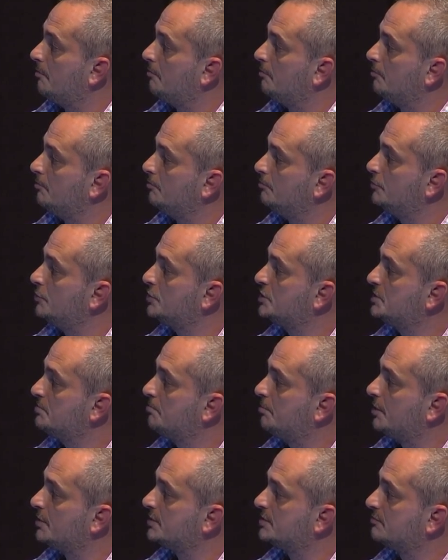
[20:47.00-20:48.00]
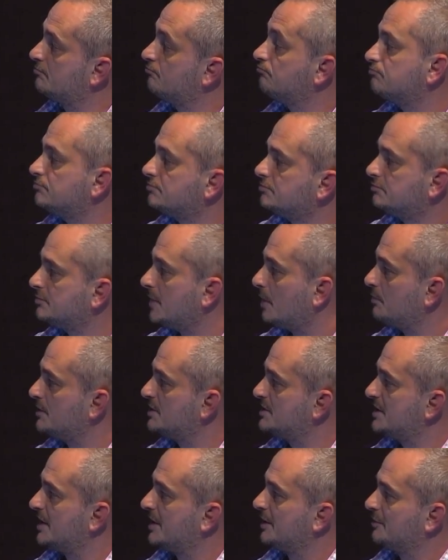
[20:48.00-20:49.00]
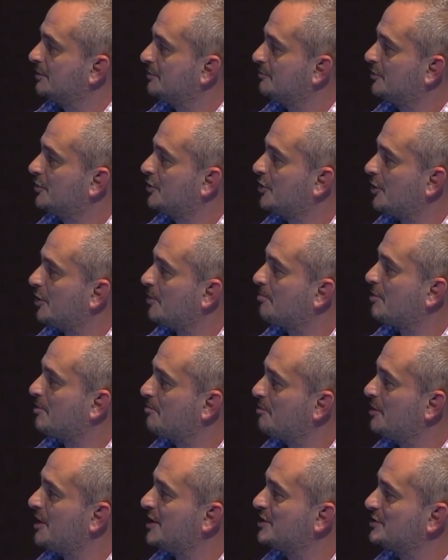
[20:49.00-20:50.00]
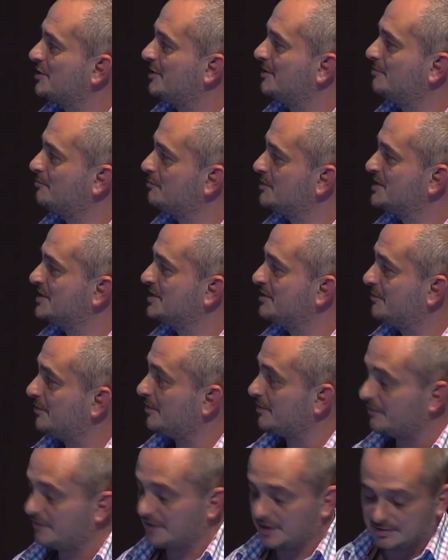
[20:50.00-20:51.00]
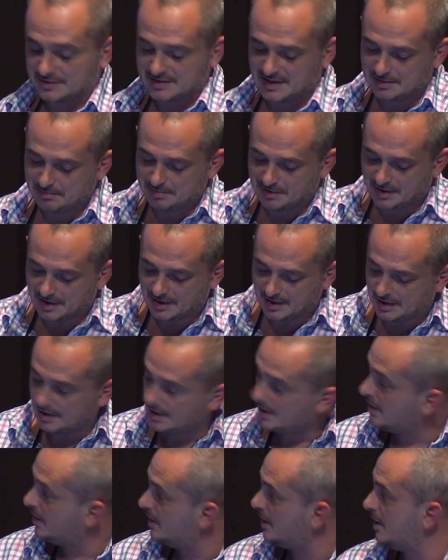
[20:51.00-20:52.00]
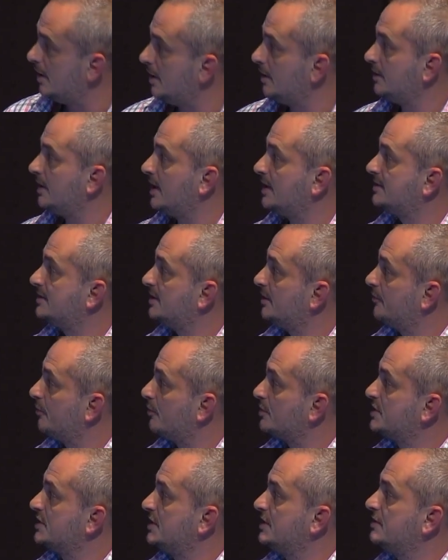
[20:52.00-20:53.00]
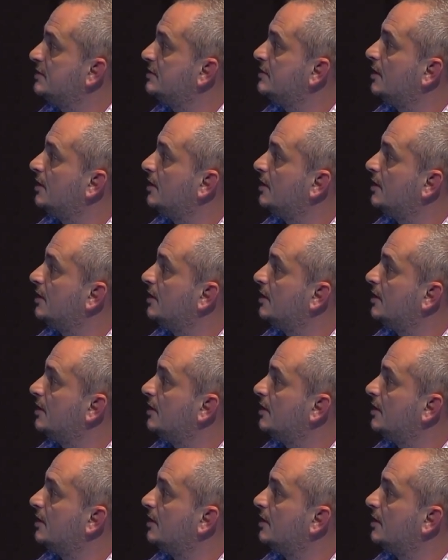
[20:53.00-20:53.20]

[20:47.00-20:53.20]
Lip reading: multiple, I would say, color population with different phenotype. And at D14,